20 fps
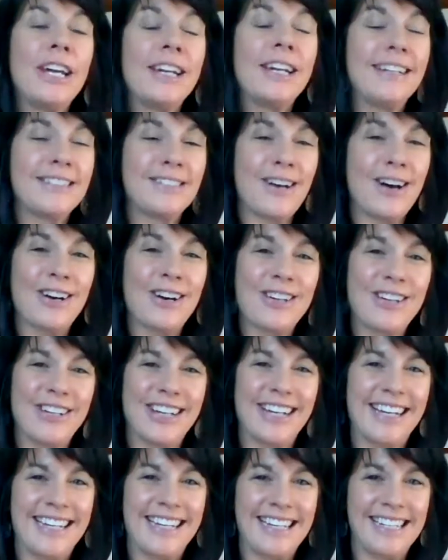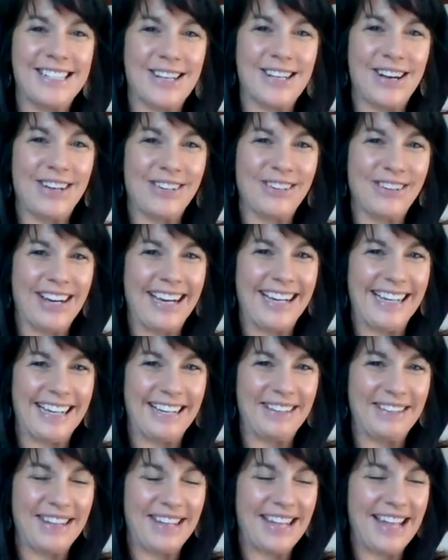It's all good. It's all great.
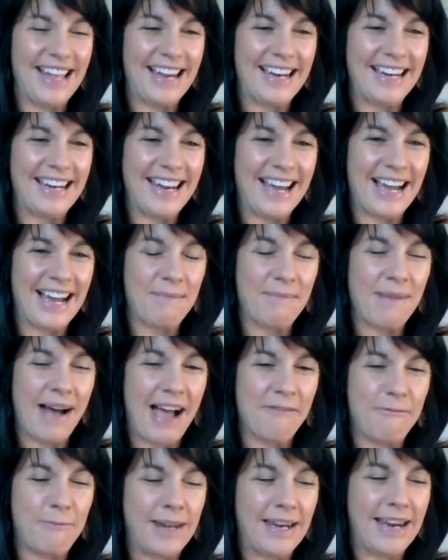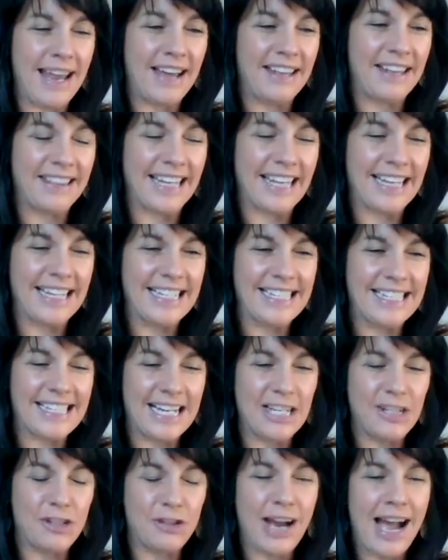And I've been on the
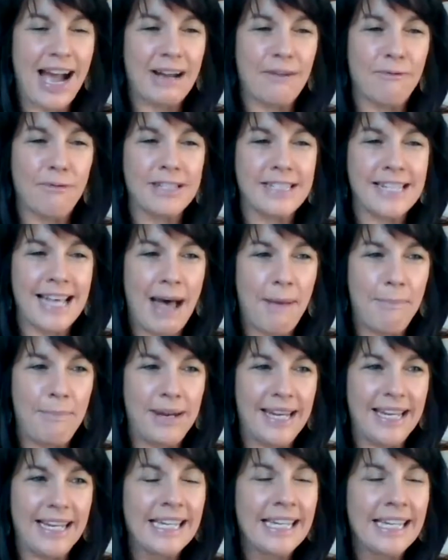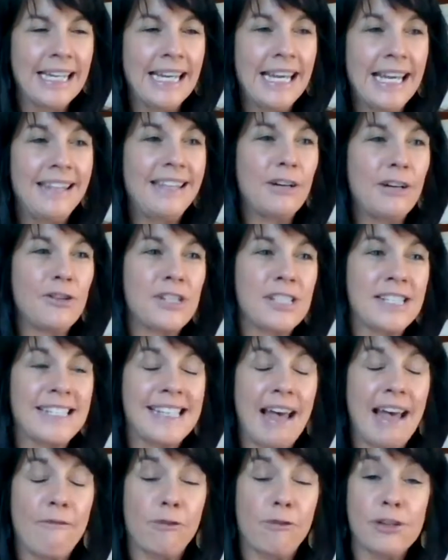inside track of what's happening. There's
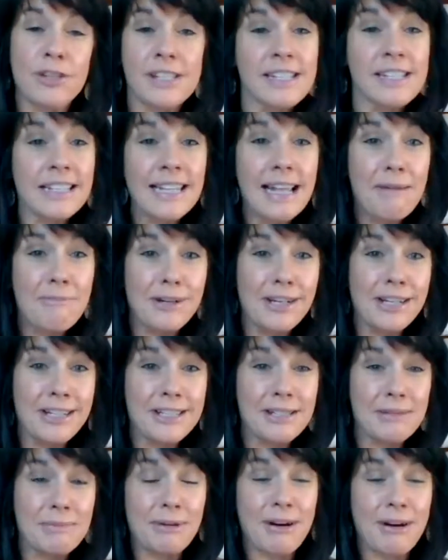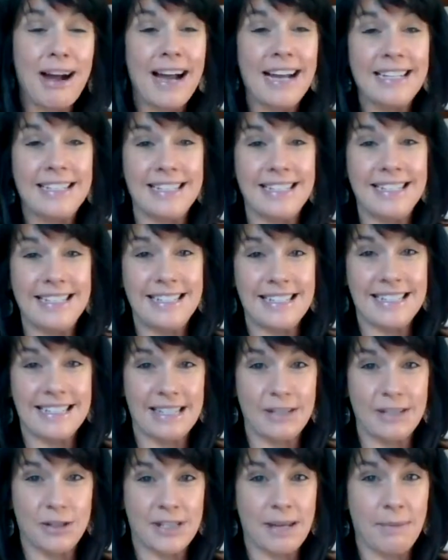several celebrity surprises.
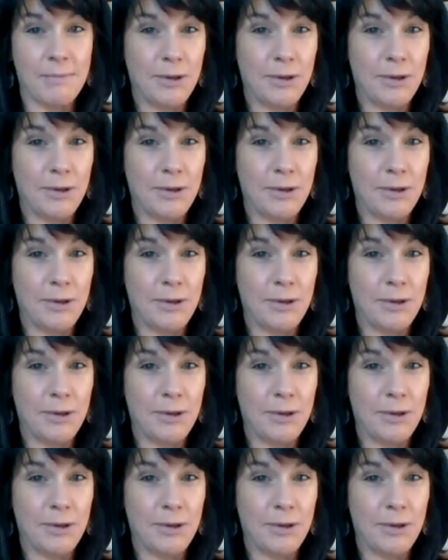There's some you